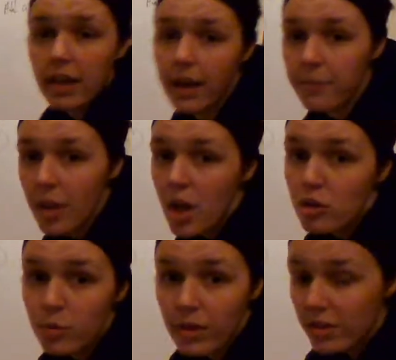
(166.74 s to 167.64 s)
Okay,
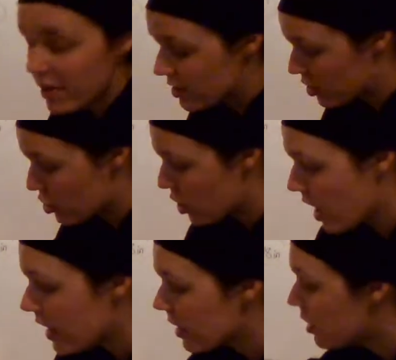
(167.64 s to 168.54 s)
so whether that's a
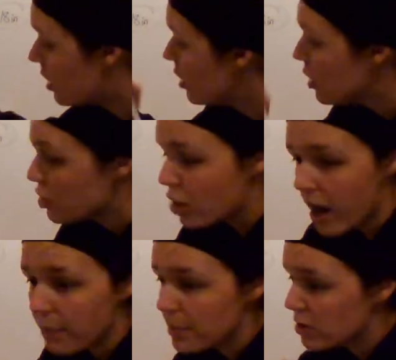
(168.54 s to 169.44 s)
triangle,
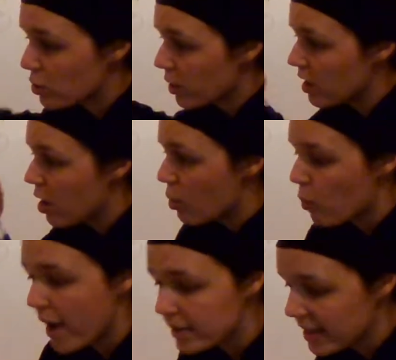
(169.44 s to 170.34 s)
trapezoid,
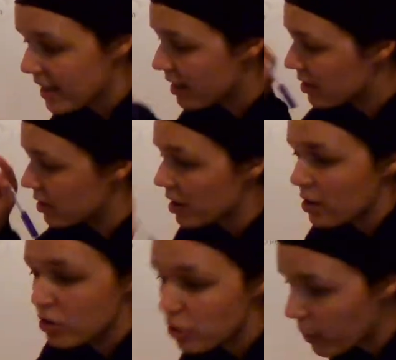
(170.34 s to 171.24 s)
rectangle,
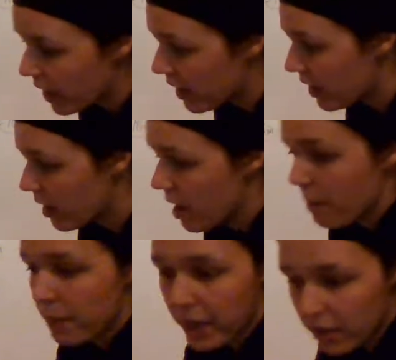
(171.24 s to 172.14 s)
square,
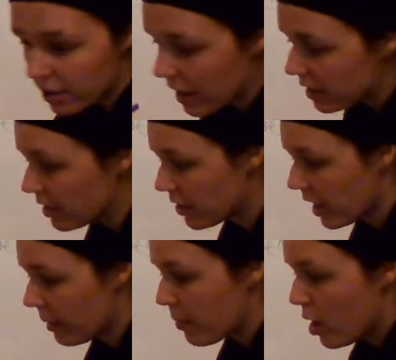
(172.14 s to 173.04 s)

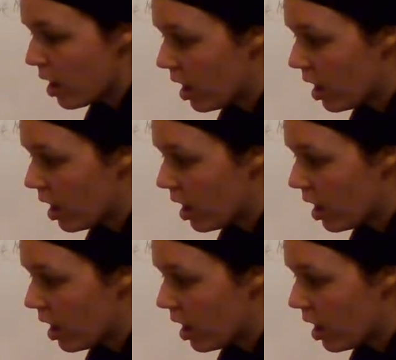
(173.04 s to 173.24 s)
parallelogram,